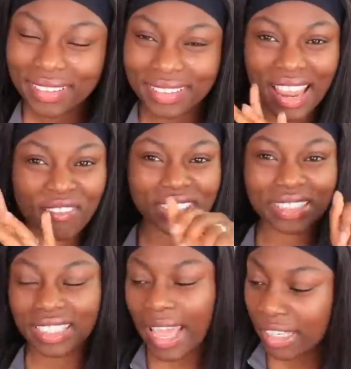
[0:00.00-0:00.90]
Never
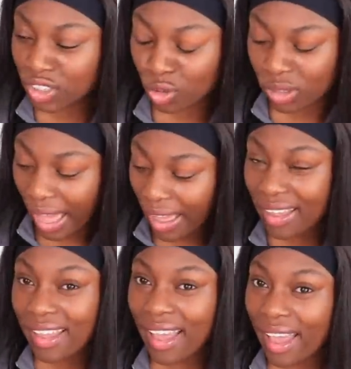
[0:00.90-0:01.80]
seen hair do that.
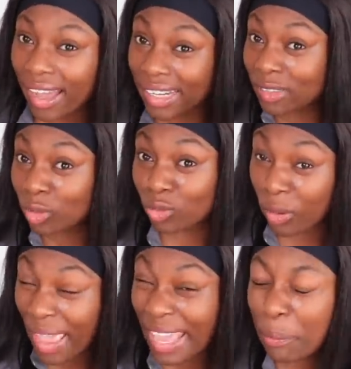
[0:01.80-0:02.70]
And this was
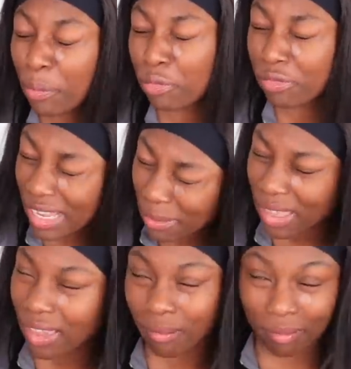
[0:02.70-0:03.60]
from a
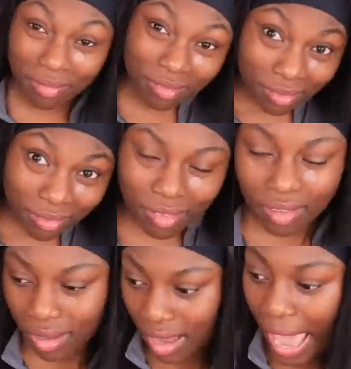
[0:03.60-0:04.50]
premium
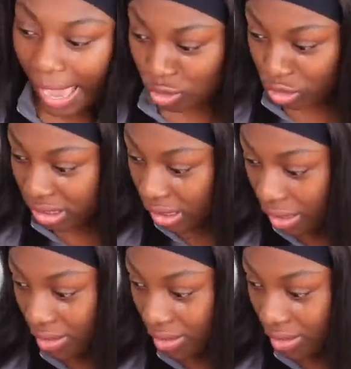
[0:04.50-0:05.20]
hairdresser.